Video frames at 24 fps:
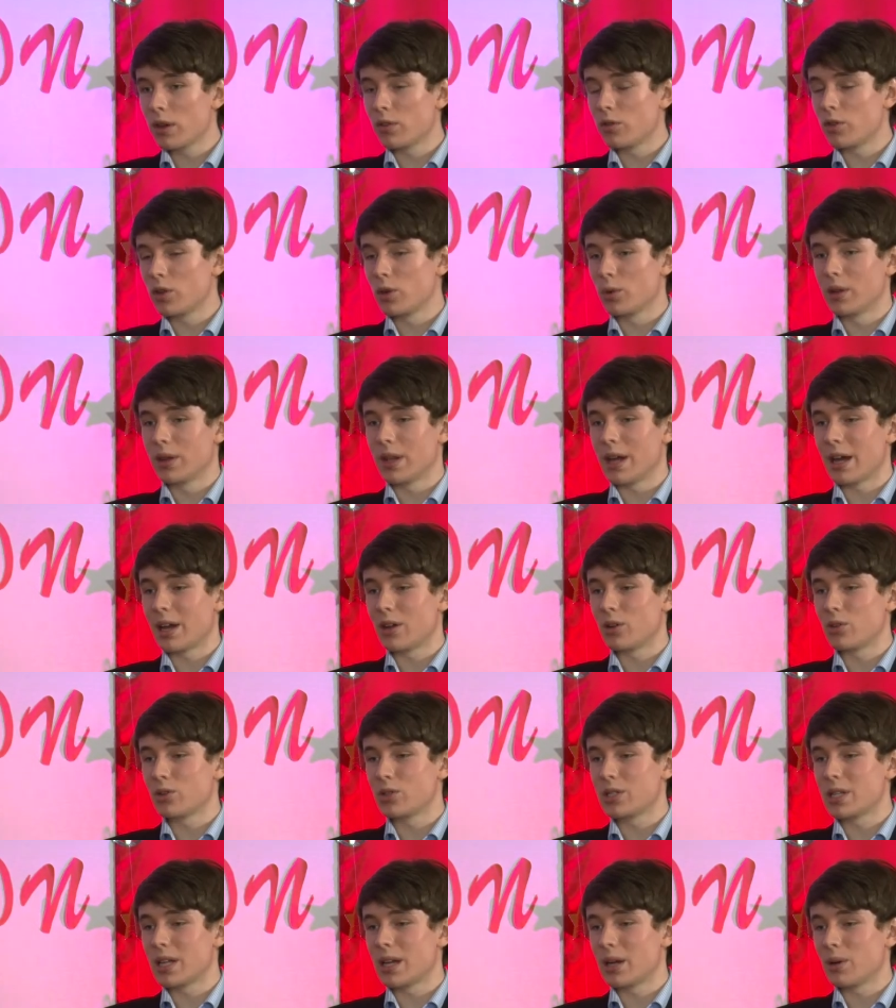a few and they
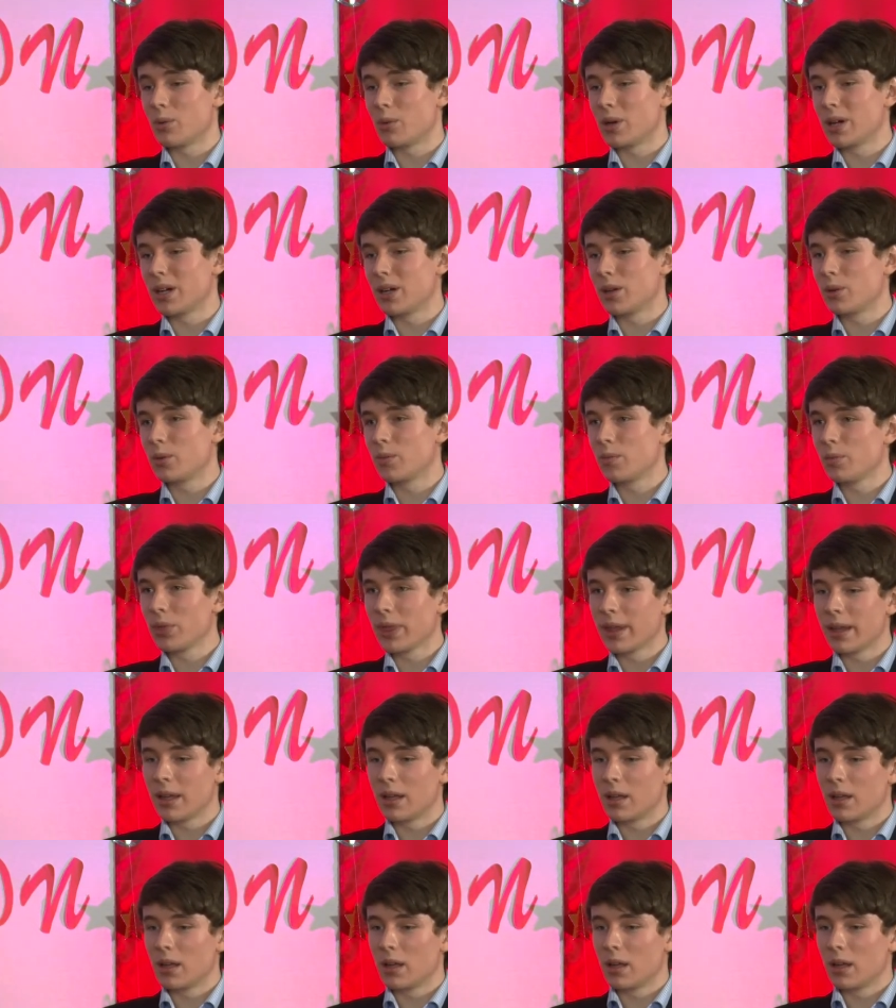all say, well,
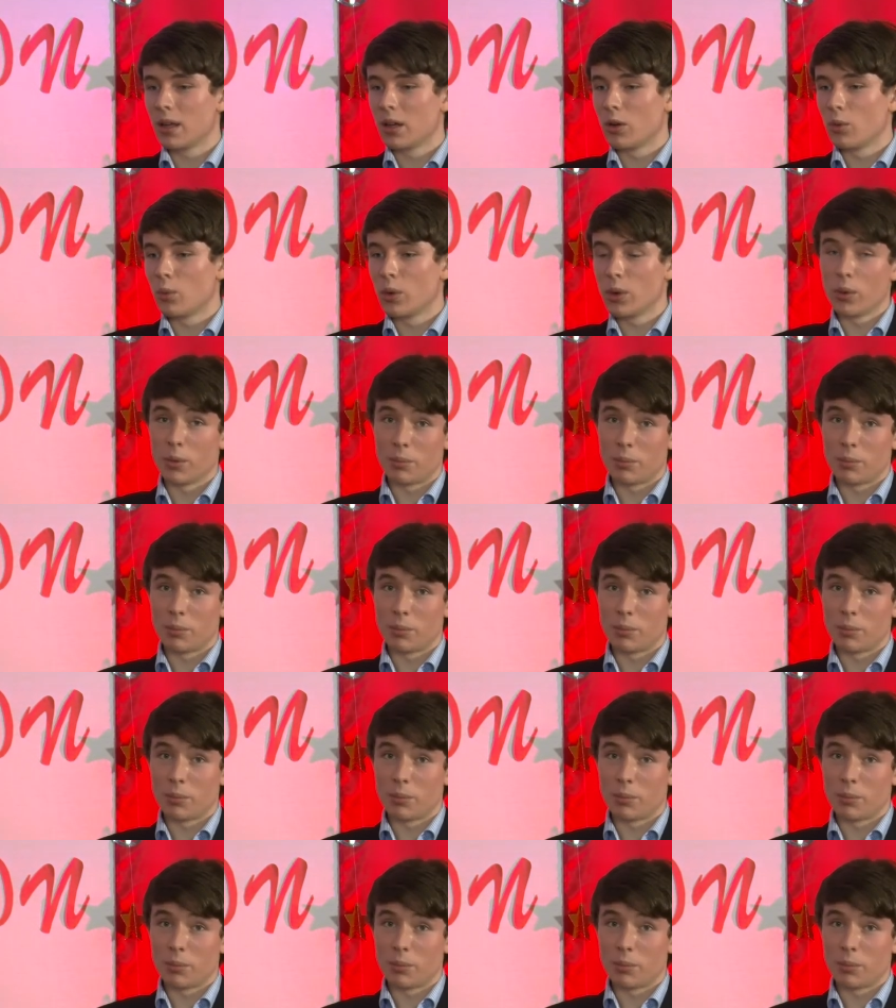we